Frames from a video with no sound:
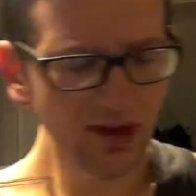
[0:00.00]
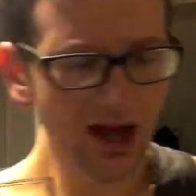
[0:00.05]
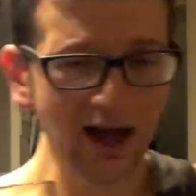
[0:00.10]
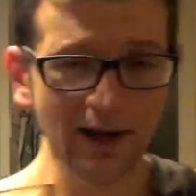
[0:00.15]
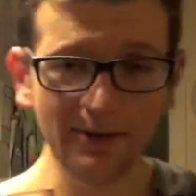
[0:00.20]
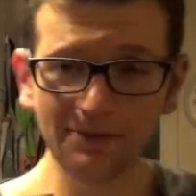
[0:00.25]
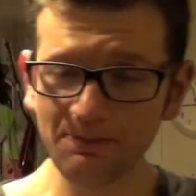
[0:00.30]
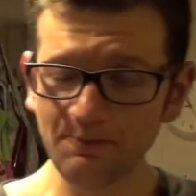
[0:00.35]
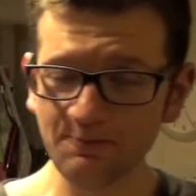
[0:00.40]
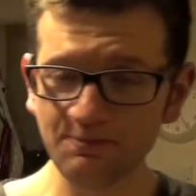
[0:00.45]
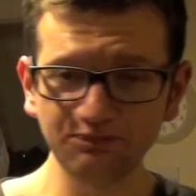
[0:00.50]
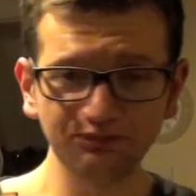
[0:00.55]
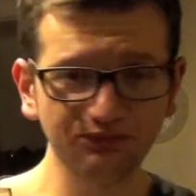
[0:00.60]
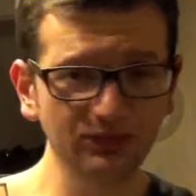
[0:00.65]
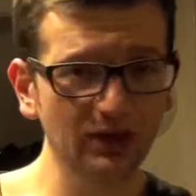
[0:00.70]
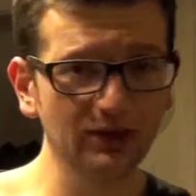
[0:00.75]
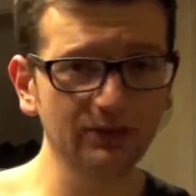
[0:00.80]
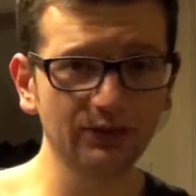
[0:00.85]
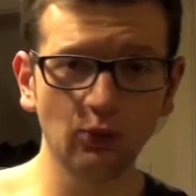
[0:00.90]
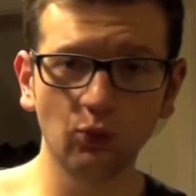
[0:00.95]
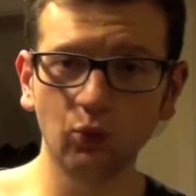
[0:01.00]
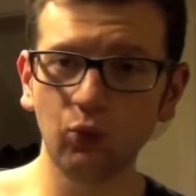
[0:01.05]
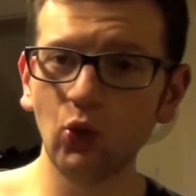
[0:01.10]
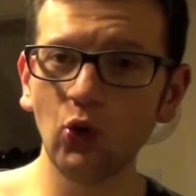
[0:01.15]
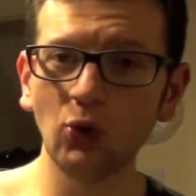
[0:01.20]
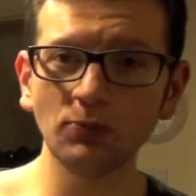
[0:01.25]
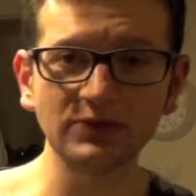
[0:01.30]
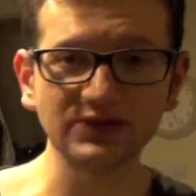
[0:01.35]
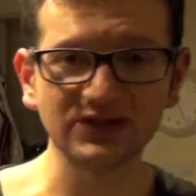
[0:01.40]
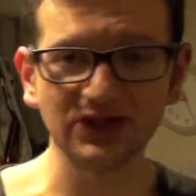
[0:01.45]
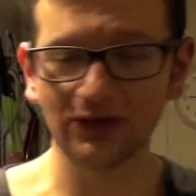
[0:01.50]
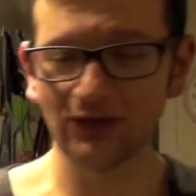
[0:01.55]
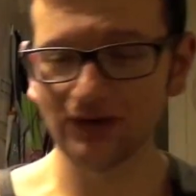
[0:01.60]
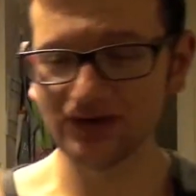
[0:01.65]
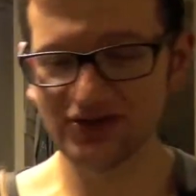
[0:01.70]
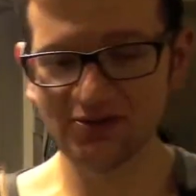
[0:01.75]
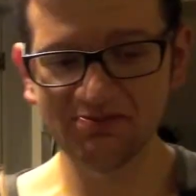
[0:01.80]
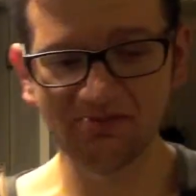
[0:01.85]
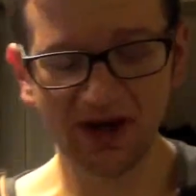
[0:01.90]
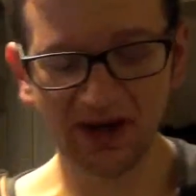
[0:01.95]
And the warmness
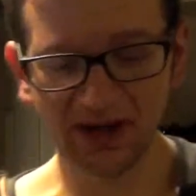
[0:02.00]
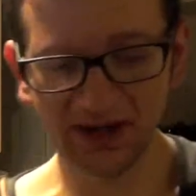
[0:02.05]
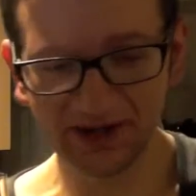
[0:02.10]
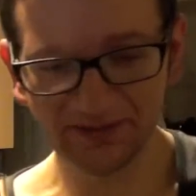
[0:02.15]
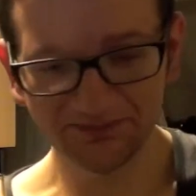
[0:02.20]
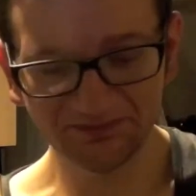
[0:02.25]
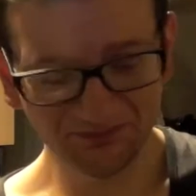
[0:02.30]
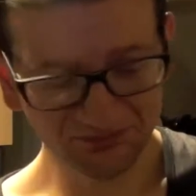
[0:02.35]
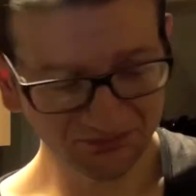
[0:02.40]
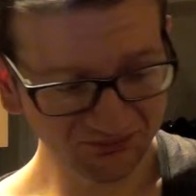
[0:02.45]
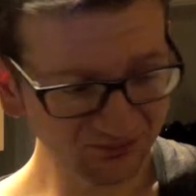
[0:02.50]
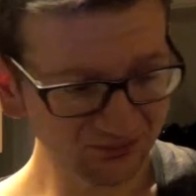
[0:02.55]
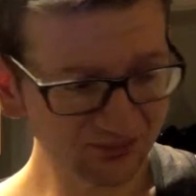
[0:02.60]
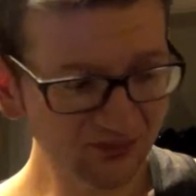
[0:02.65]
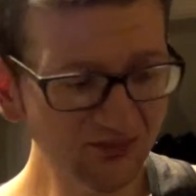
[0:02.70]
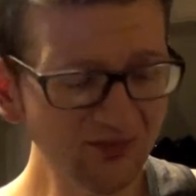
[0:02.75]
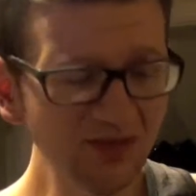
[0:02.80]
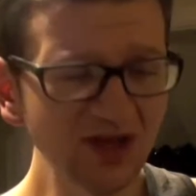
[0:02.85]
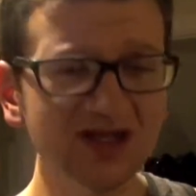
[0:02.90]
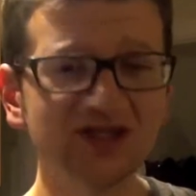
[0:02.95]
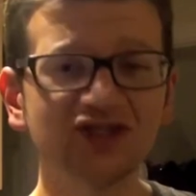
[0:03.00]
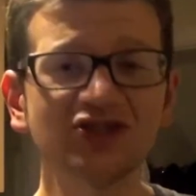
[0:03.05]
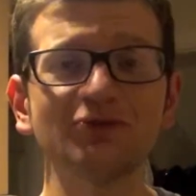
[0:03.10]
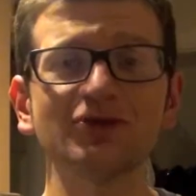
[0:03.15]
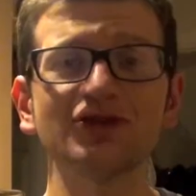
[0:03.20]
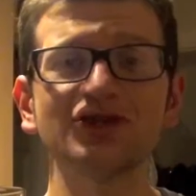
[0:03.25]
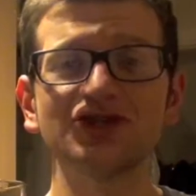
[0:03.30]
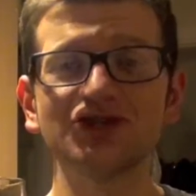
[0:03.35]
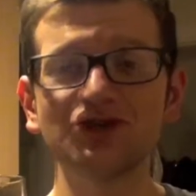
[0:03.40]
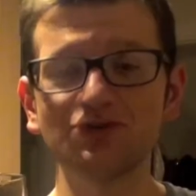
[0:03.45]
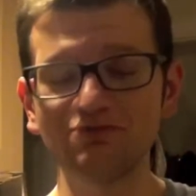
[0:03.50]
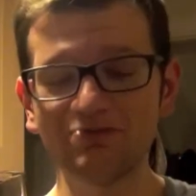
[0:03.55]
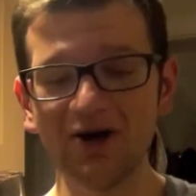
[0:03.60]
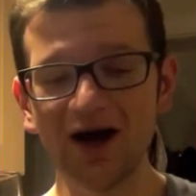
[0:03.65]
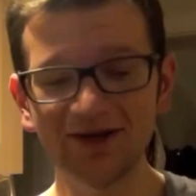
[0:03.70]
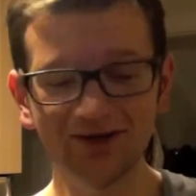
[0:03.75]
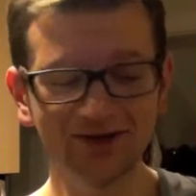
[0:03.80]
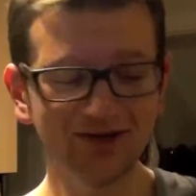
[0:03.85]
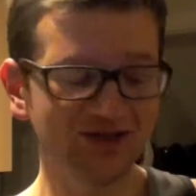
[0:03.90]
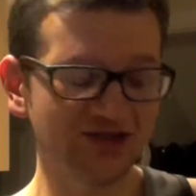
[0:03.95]
across the belly is something
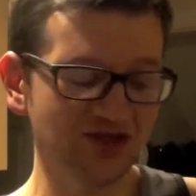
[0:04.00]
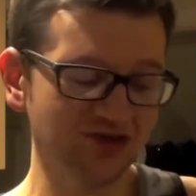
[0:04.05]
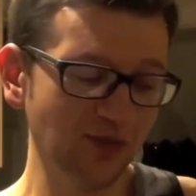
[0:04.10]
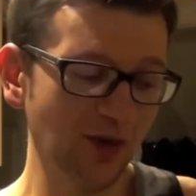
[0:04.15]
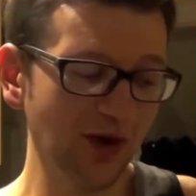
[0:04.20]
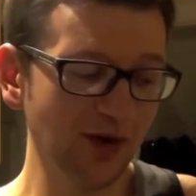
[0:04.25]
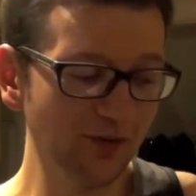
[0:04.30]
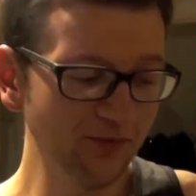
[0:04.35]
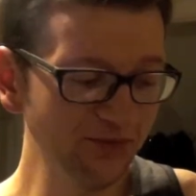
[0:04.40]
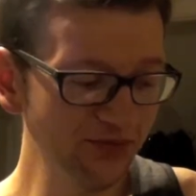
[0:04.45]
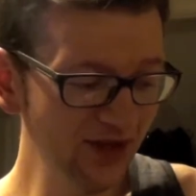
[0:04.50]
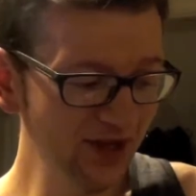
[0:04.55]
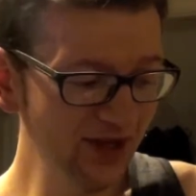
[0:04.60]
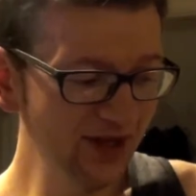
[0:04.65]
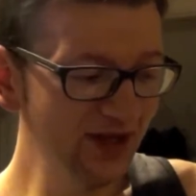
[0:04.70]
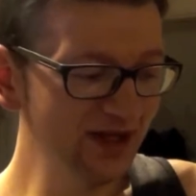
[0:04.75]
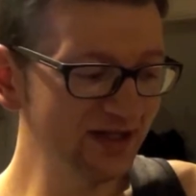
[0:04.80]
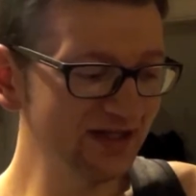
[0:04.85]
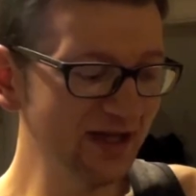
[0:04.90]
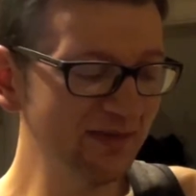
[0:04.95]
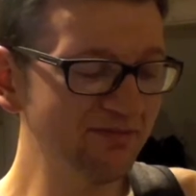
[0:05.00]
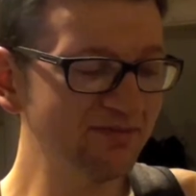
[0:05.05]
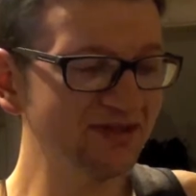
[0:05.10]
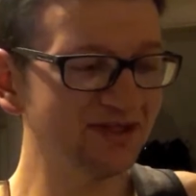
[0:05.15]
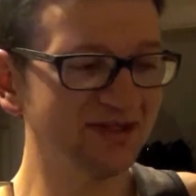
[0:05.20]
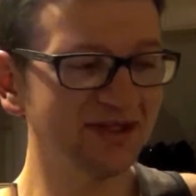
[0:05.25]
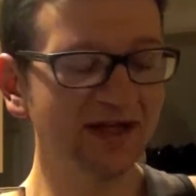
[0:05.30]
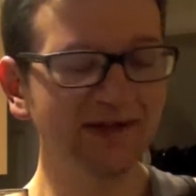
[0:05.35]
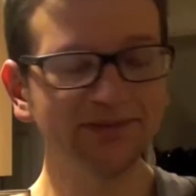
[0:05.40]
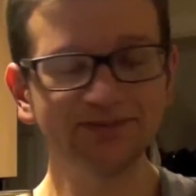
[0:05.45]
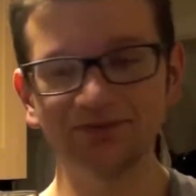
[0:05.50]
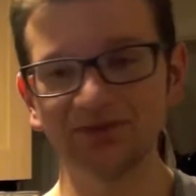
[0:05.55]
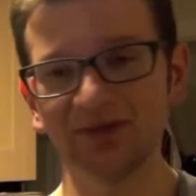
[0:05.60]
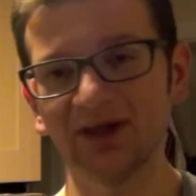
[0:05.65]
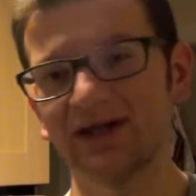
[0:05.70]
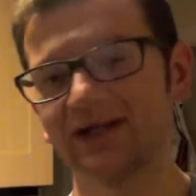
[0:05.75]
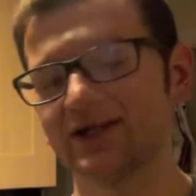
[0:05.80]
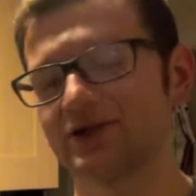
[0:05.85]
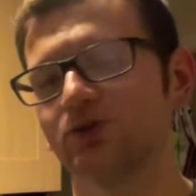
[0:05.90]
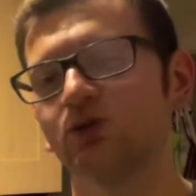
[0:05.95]
stupendous as well. 10%,
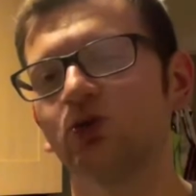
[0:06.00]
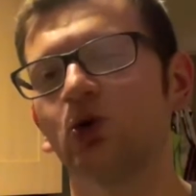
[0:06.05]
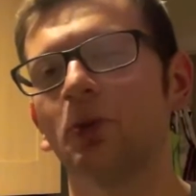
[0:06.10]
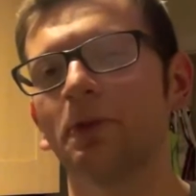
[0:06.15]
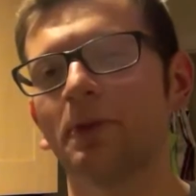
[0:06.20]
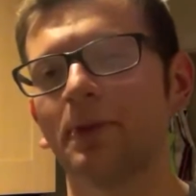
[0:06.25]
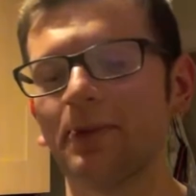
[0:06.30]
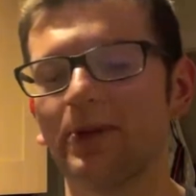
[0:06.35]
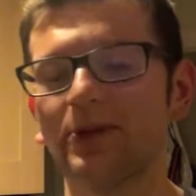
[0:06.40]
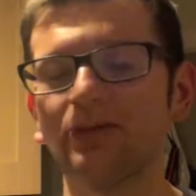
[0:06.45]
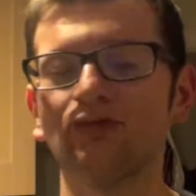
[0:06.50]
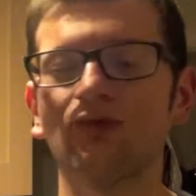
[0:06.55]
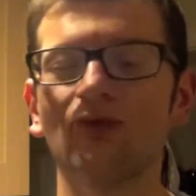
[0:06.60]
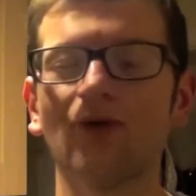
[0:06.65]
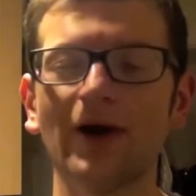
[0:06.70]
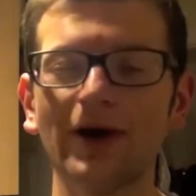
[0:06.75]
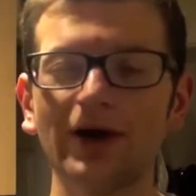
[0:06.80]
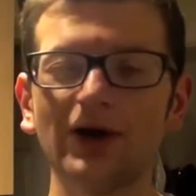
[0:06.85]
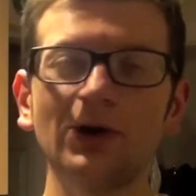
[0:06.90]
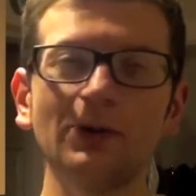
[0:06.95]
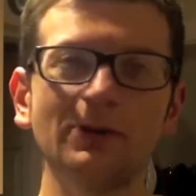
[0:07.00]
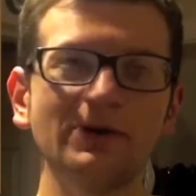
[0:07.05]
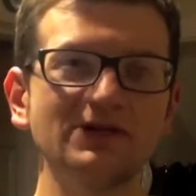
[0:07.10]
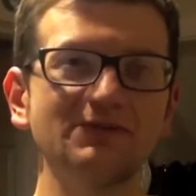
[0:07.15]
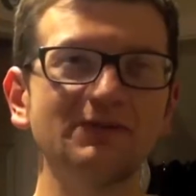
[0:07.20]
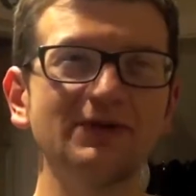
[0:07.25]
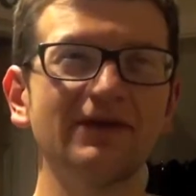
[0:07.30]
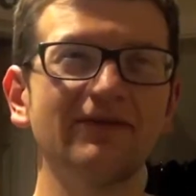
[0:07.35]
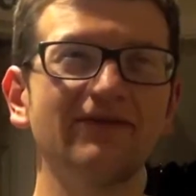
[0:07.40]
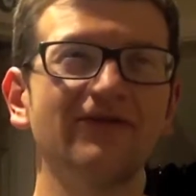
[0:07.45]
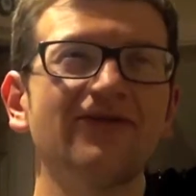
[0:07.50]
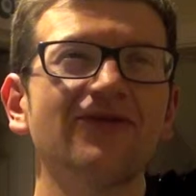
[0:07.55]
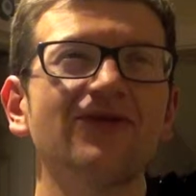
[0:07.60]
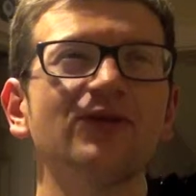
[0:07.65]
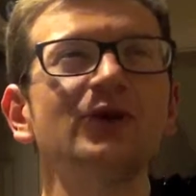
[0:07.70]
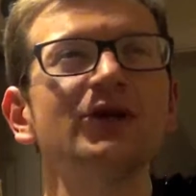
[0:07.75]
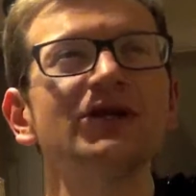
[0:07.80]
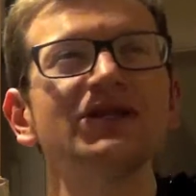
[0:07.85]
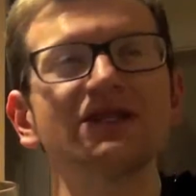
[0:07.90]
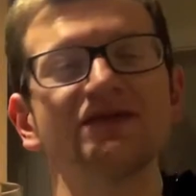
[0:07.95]
and it's warming me right up. It's been a
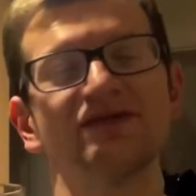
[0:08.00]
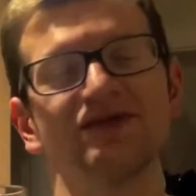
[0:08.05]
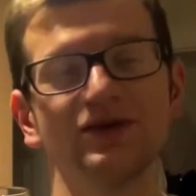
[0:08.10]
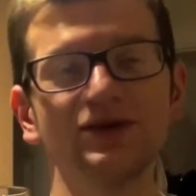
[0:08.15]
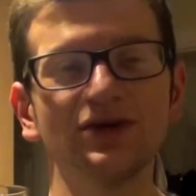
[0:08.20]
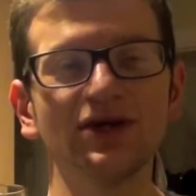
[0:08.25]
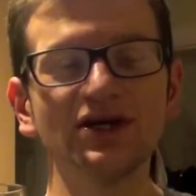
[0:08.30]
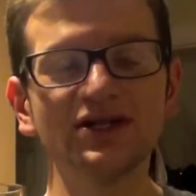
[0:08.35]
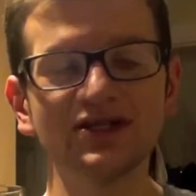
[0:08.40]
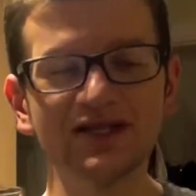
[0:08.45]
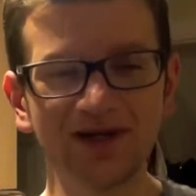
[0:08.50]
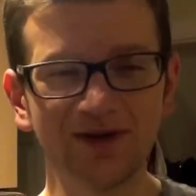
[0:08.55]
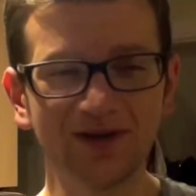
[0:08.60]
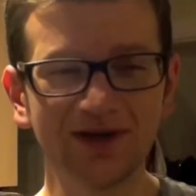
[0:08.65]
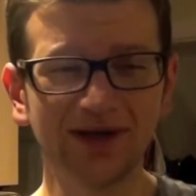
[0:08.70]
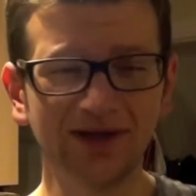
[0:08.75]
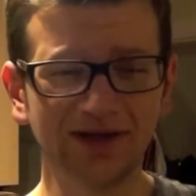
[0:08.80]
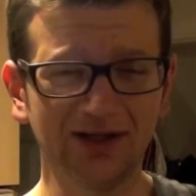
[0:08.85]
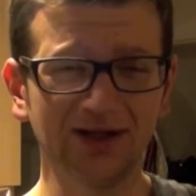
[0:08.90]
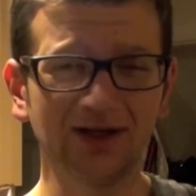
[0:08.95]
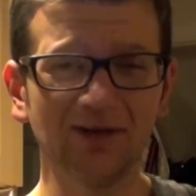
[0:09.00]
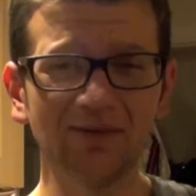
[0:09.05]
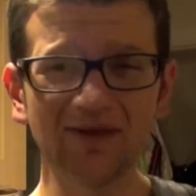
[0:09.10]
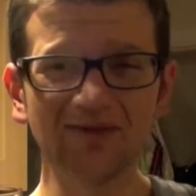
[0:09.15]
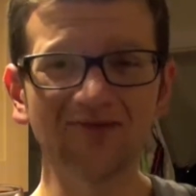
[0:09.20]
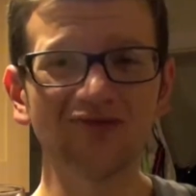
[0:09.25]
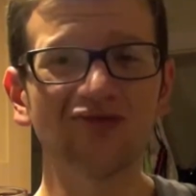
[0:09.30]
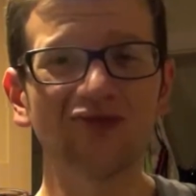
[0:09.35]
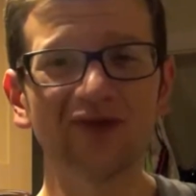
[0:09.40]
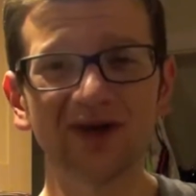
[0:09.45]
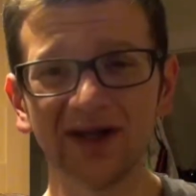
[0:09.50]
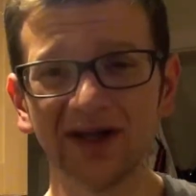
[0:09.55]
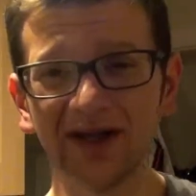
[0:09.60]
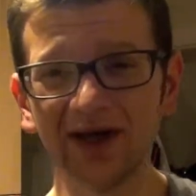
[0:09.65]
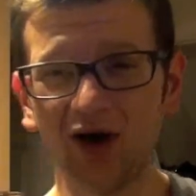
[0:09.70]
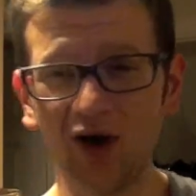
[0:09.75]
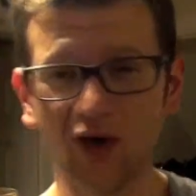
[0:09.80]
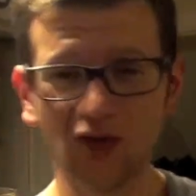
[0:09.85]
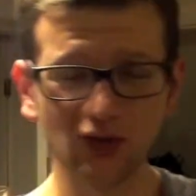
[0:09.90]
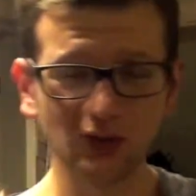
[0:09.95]
freezing few days here in England. I mean, really
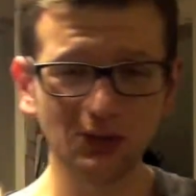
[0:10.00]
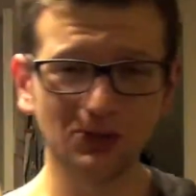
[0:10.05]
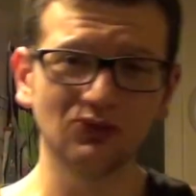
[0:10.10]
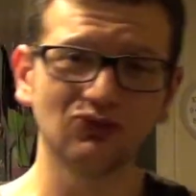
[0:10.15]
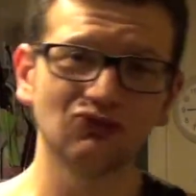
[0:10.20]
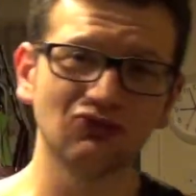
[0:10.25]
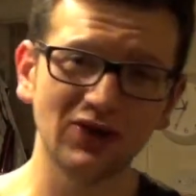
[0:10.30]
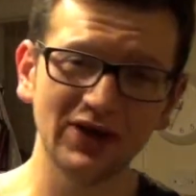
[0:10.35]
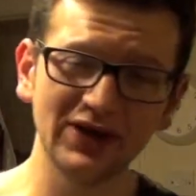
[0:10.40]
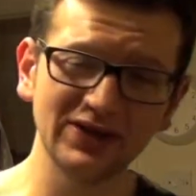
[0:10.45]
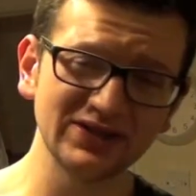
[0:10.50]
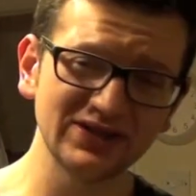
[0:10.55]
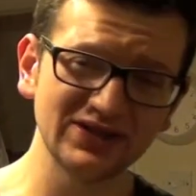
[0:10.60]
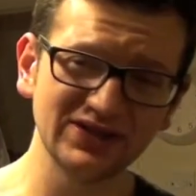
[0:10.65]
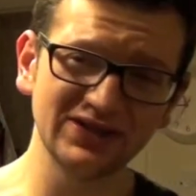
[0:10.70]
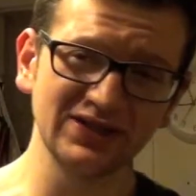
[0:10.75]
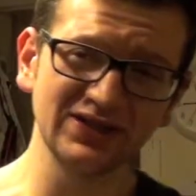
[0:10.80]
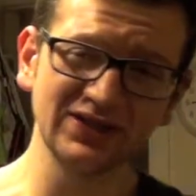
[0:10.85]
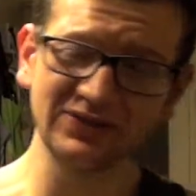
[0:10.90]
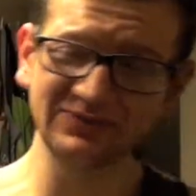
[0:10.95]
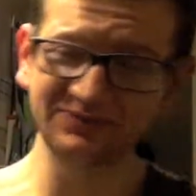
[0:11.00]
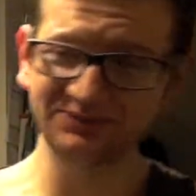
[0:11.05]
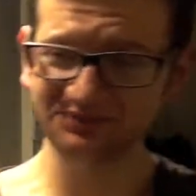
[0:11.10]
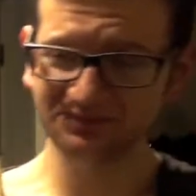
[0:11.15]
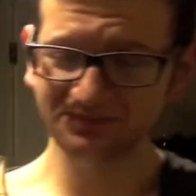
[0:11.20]
horrible rain, sleet,